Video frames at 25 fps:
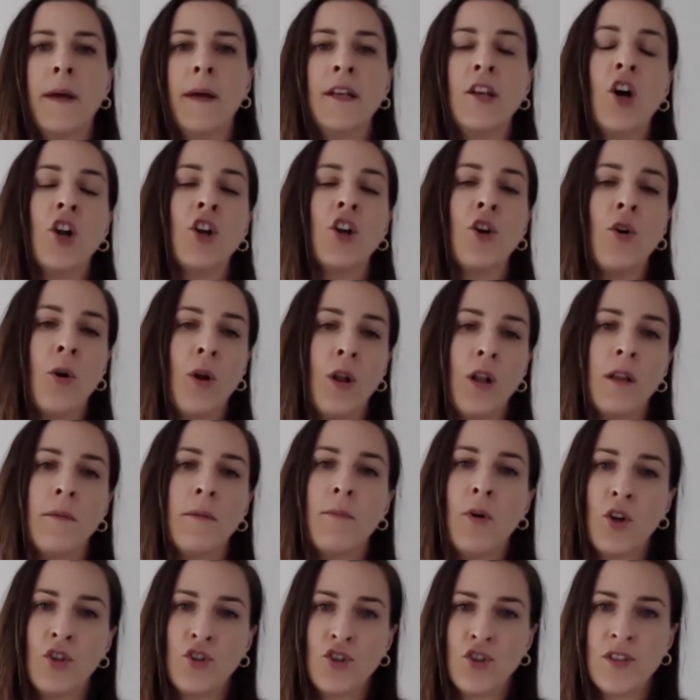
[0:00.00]
not all
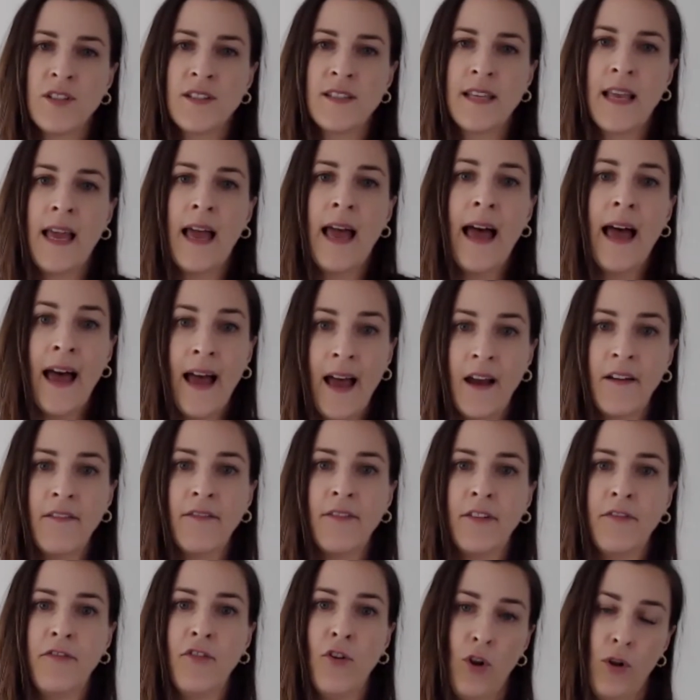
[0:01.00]
modules have
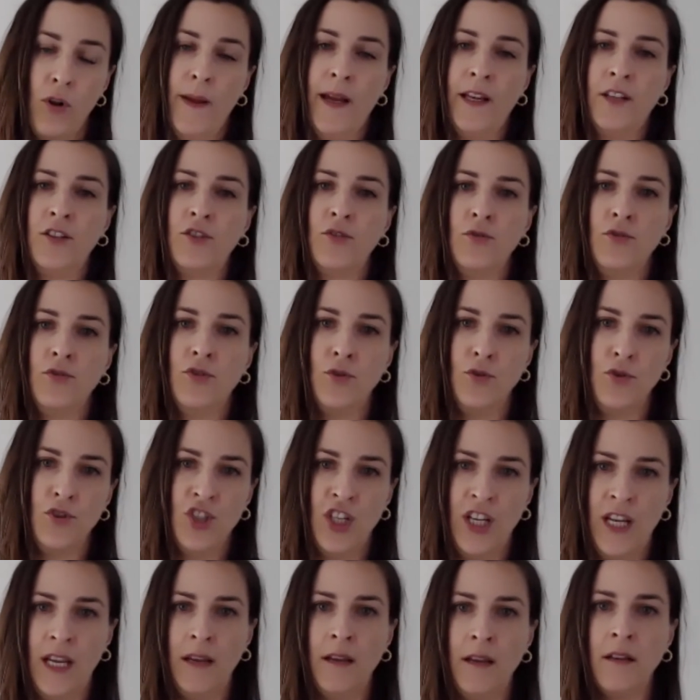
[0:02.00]
a fallback to
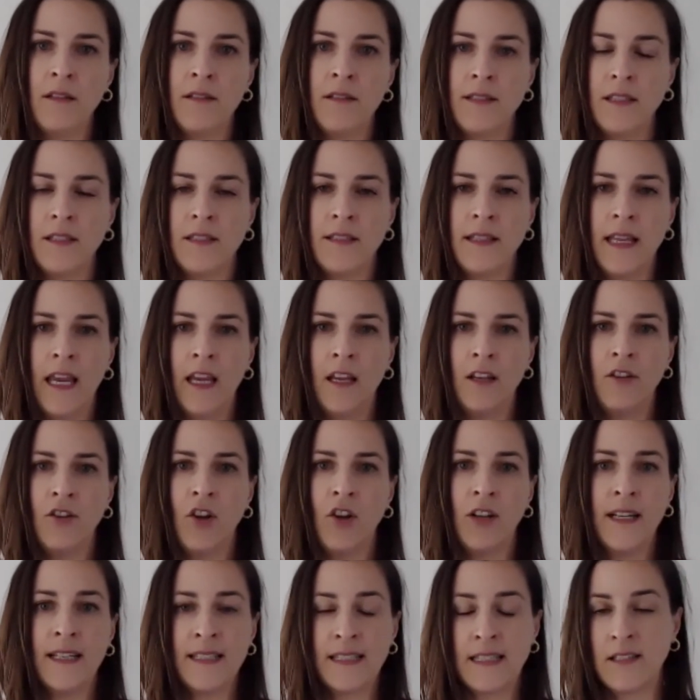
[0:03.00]
2G, since they
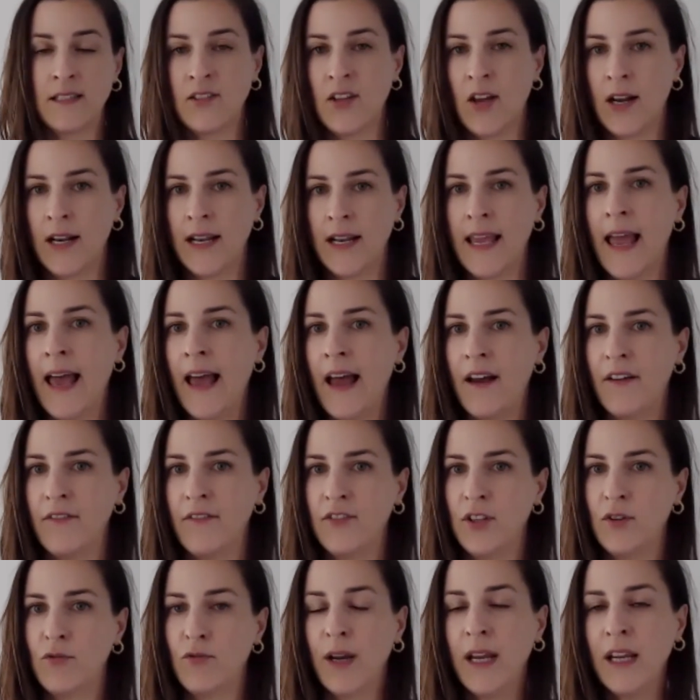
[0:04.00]
don't necessarily have
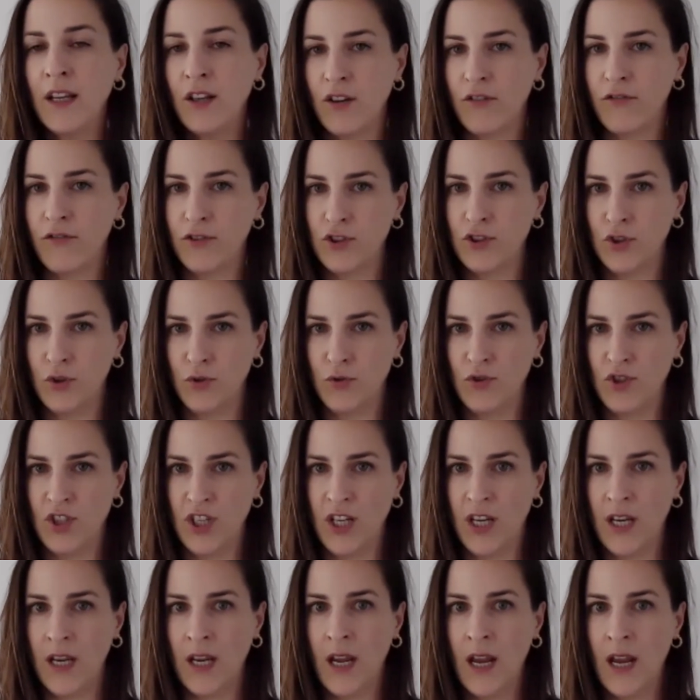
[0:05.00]
the radio for
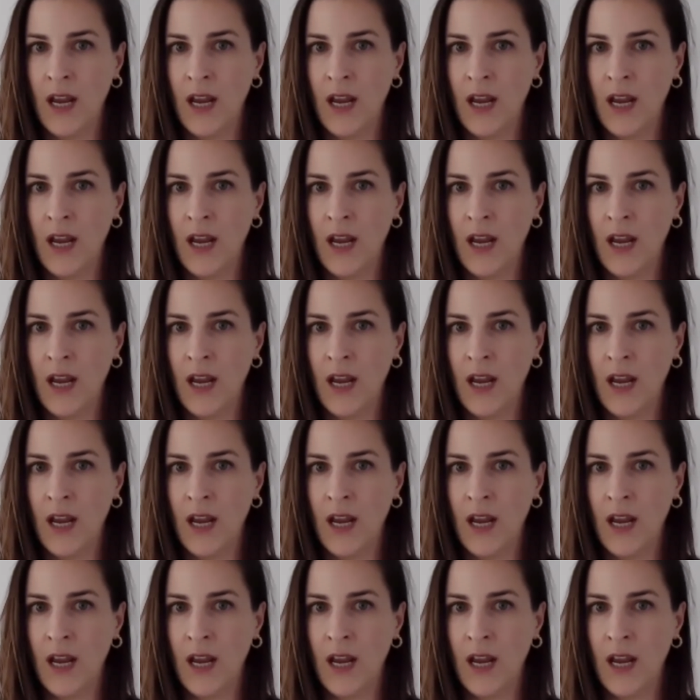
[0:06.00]
2G,